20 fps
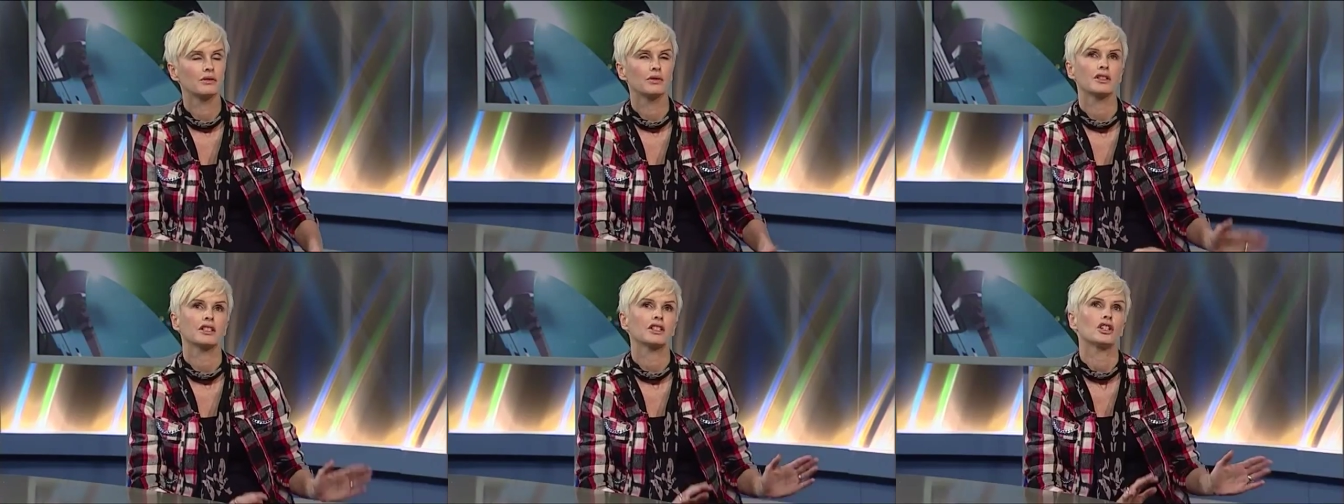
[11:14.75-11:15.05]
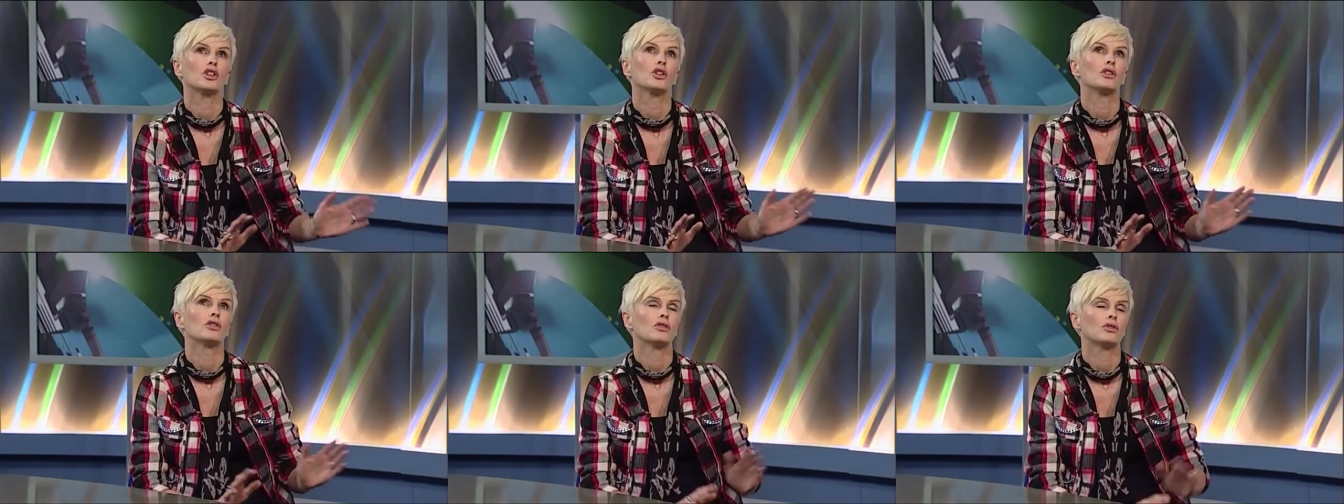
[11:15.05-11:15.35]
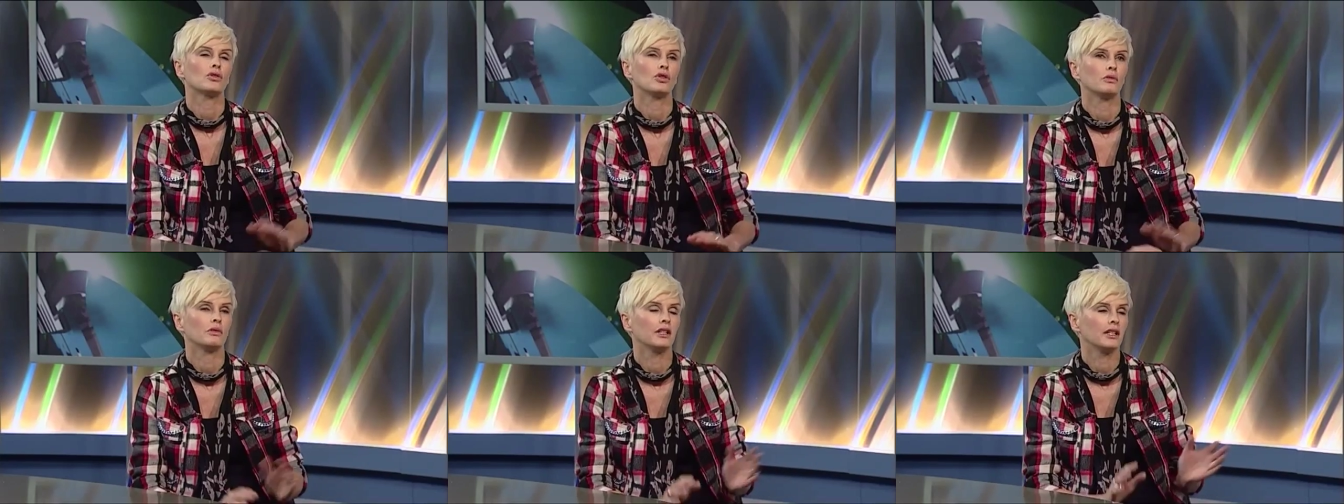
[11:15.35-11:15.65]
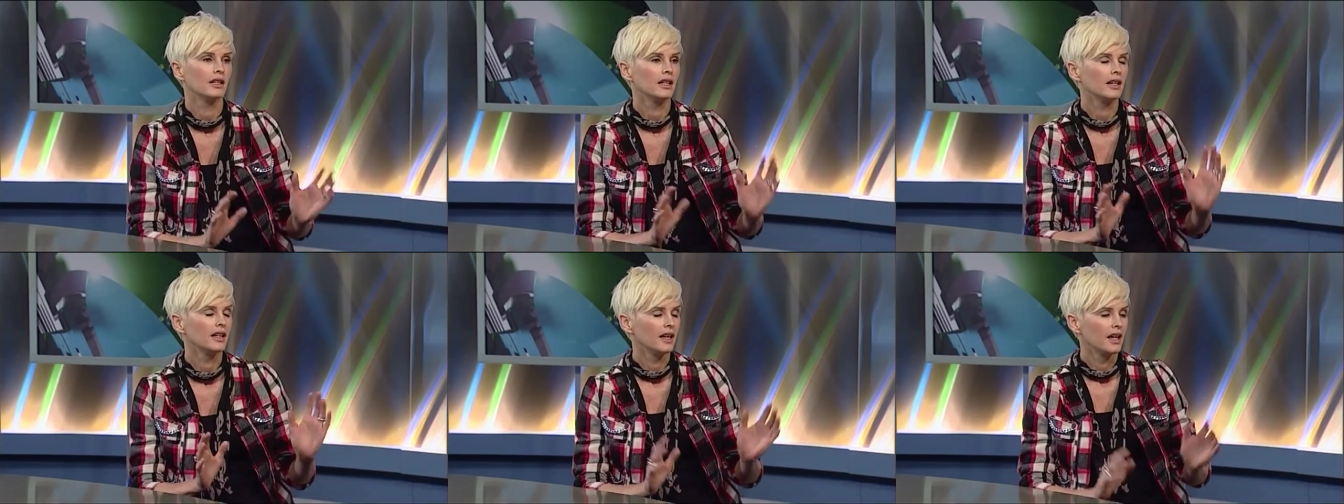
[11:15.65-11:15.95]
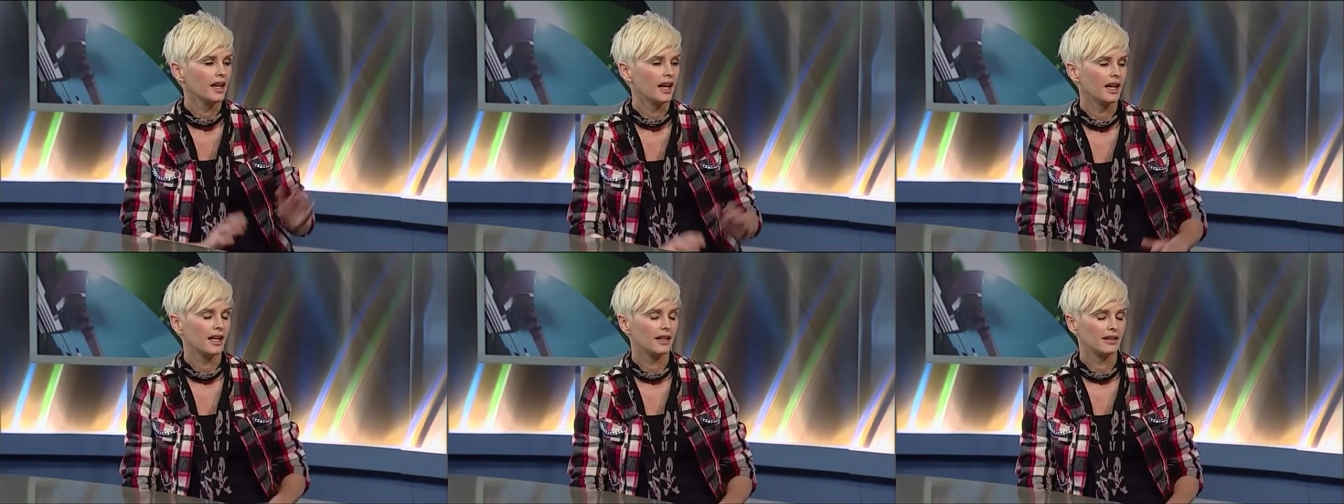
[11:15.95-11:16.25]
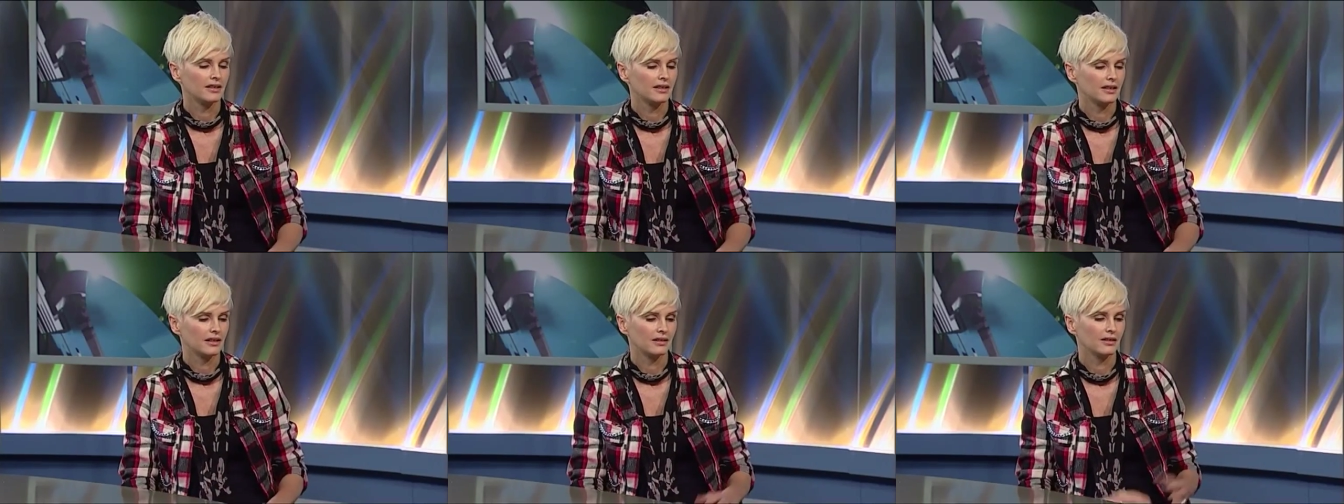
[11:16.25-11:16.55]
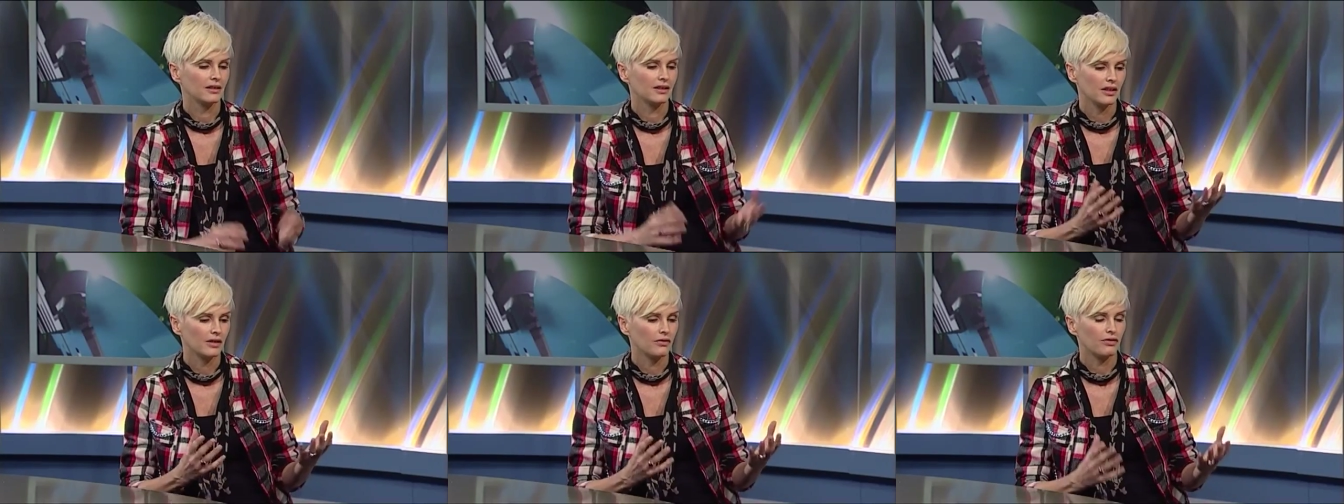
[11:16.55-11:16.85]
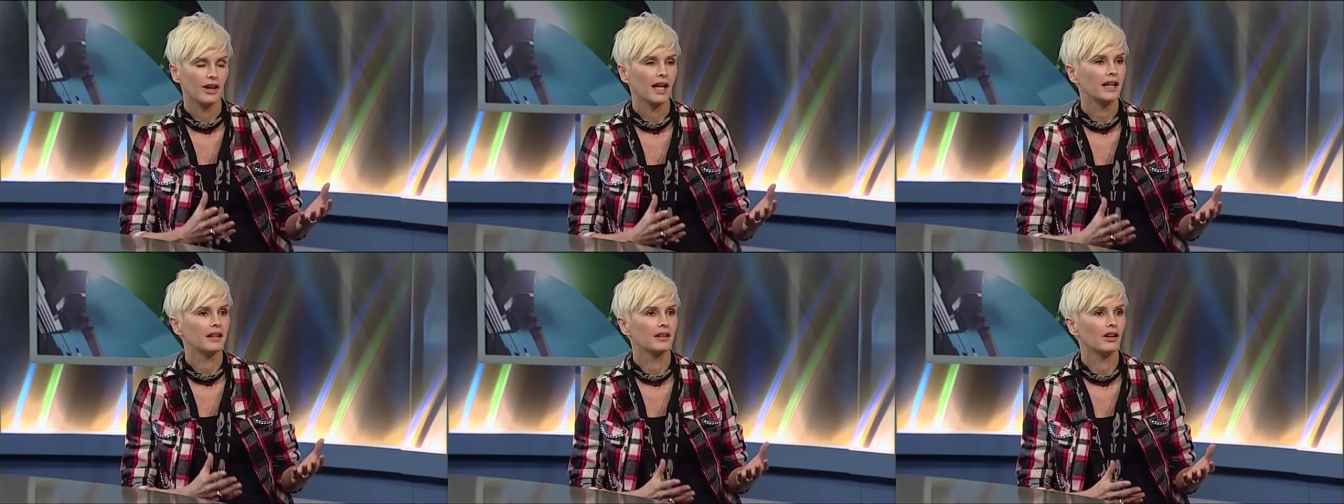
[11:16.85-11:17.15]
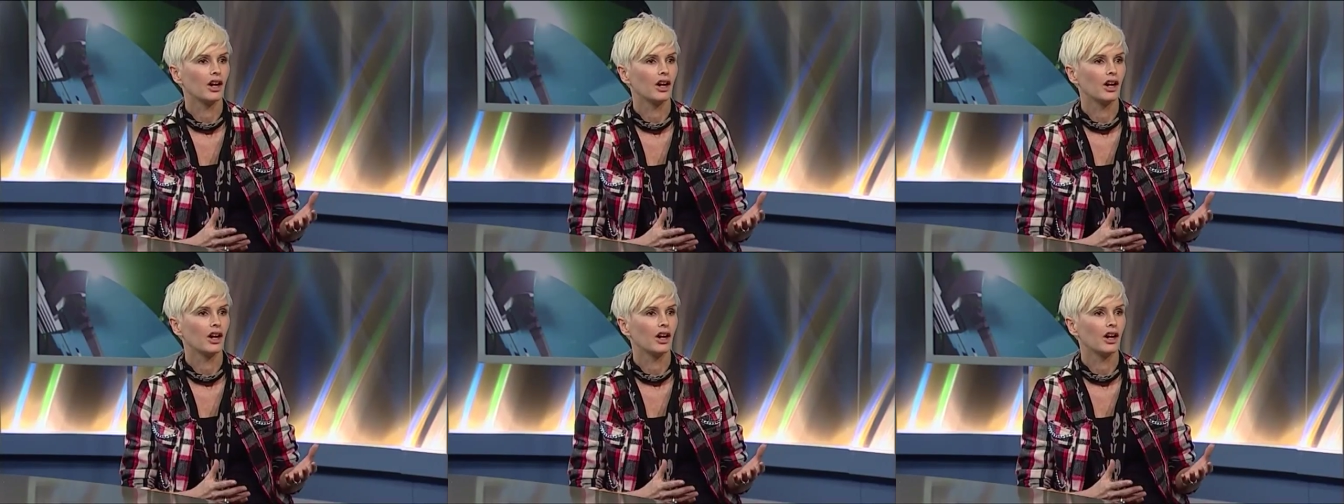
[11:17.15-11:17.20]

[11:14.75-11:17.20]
There was a huge storm, and and uh, it flooded.